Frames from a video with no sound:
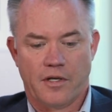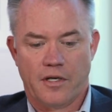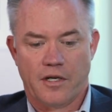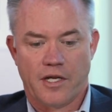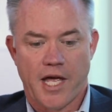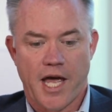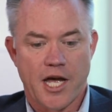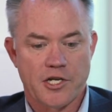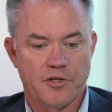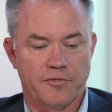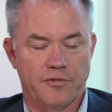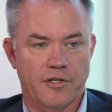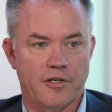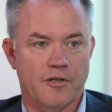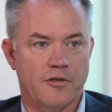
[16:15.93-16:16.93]
cash
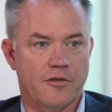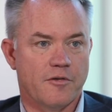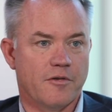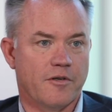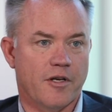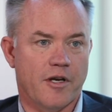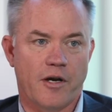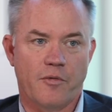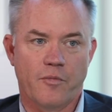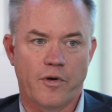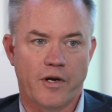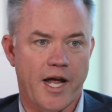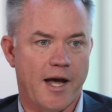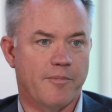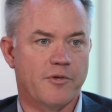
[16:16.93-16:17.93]
flow,
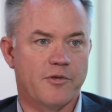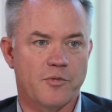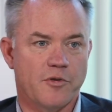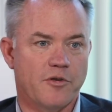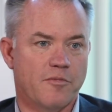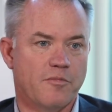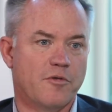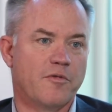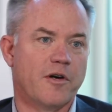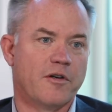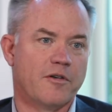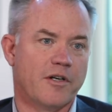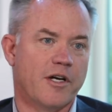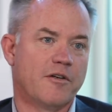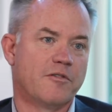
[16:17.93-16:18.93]
what happens when you move
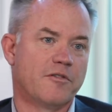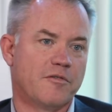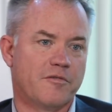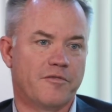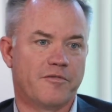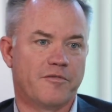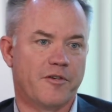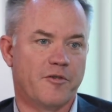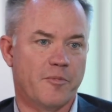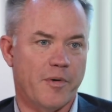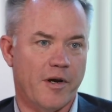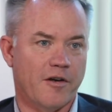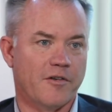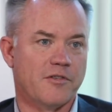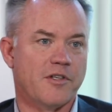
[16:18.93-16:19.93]
out of your
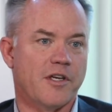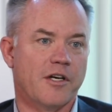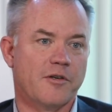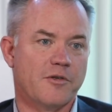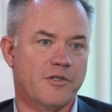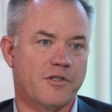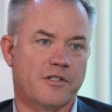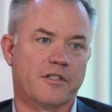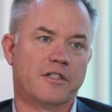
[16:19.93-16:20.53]
parents' house. And